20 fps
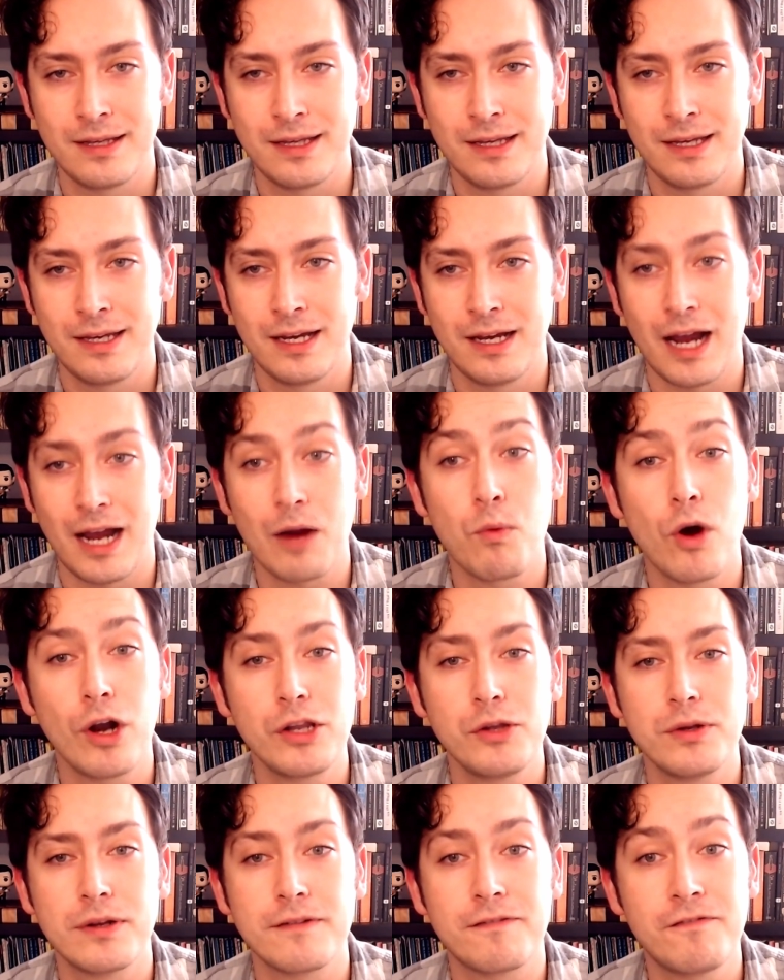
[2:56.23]
I want
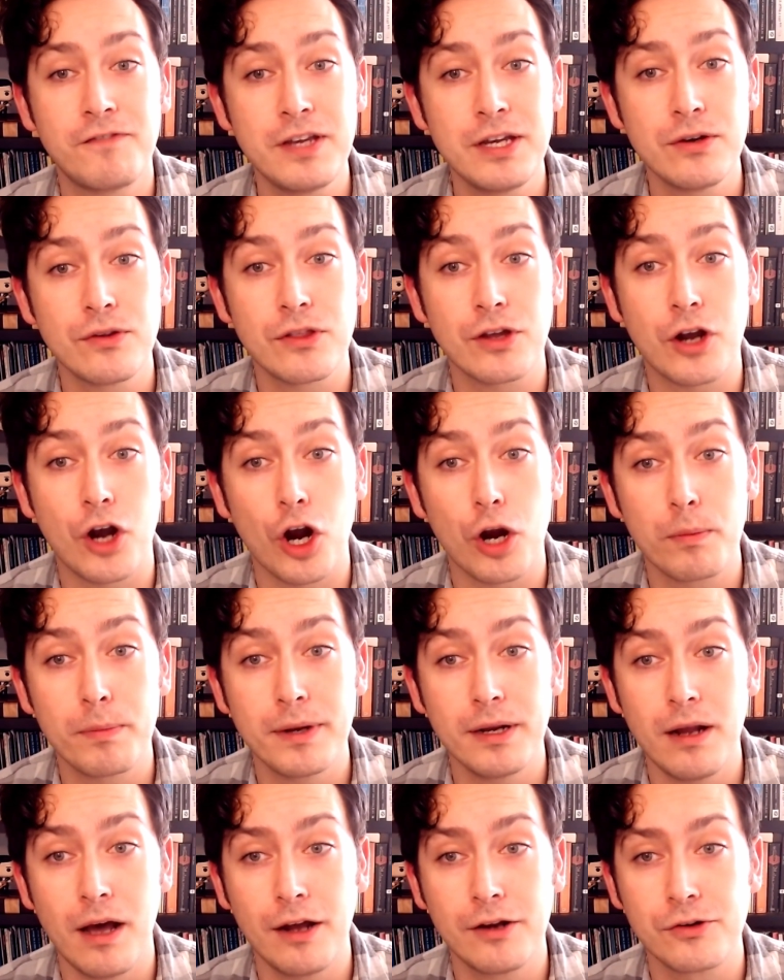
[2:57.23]
you to feel the
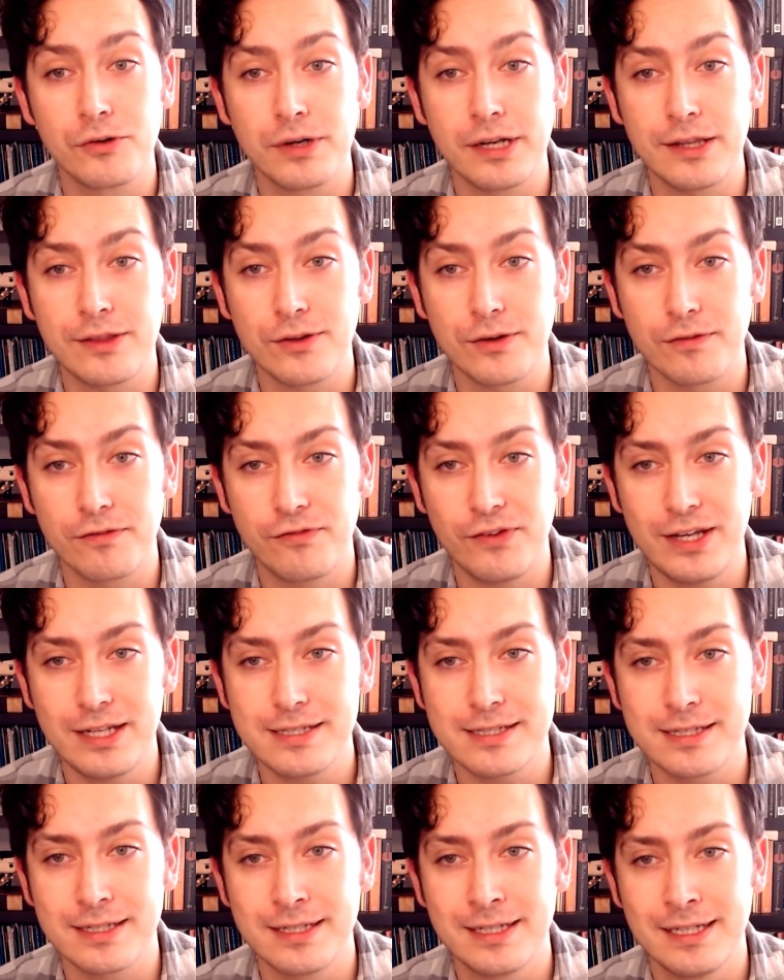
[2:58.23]
carpet underneath your
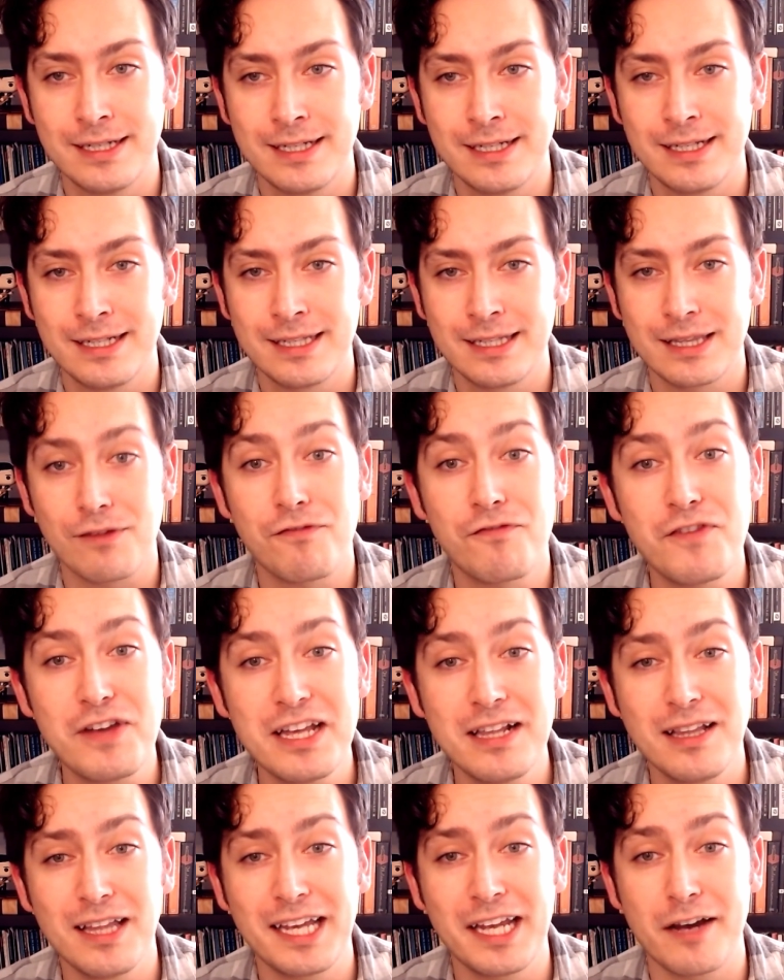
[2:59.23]
feet, the
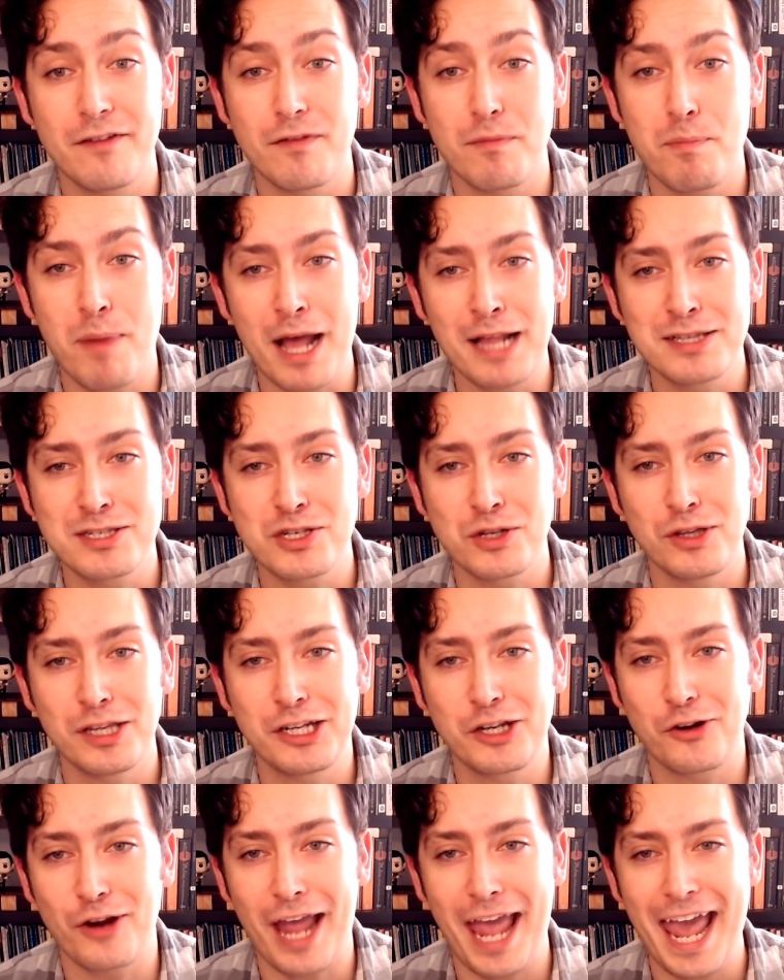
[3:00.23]
feeling of a pencil in
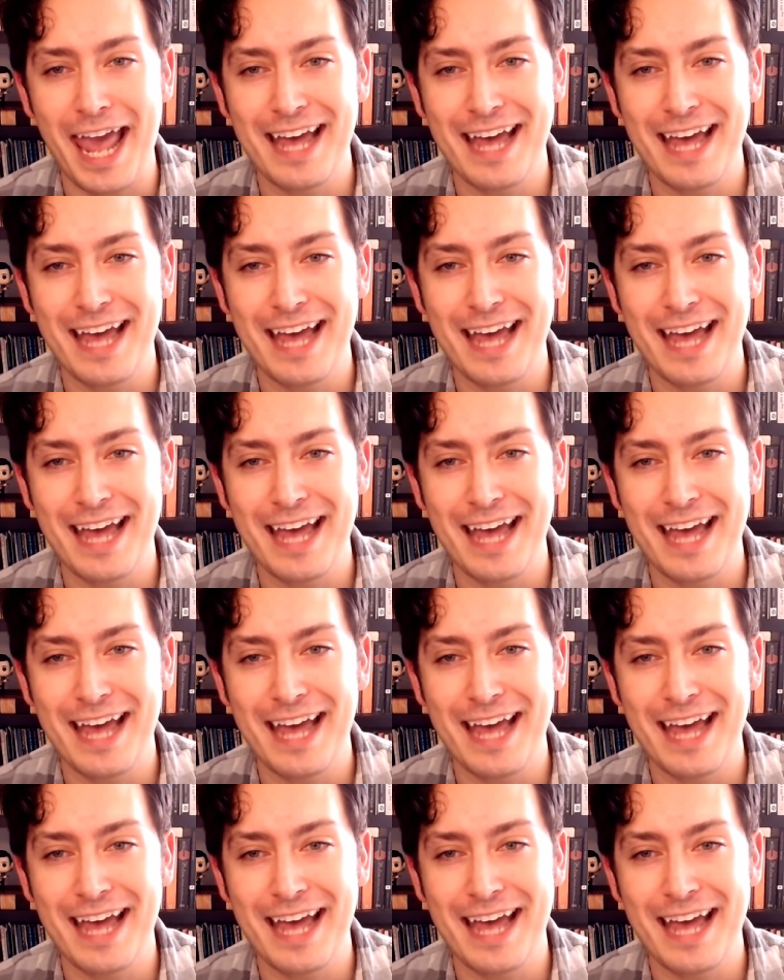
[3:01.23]
your hand,